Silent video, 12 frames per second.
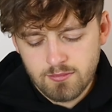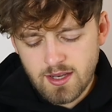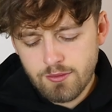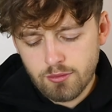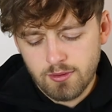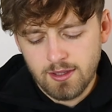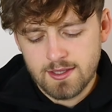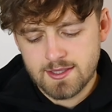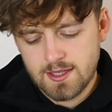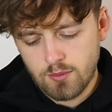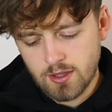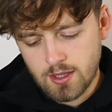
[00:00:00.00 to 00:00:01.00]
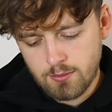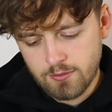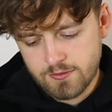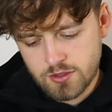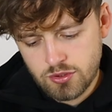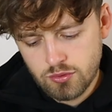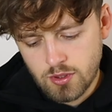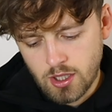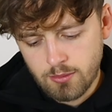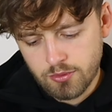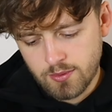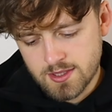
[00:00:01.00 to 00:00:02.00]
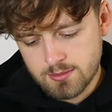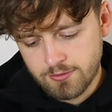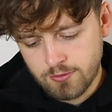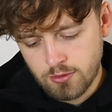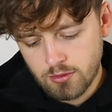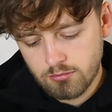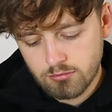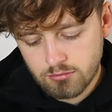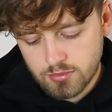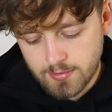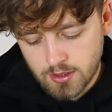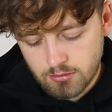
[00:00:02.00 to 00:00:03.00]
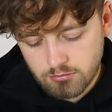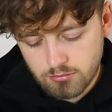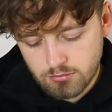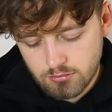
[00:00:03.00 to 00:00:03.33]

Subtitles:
Never really seen one come with 2 cardboard ones before, but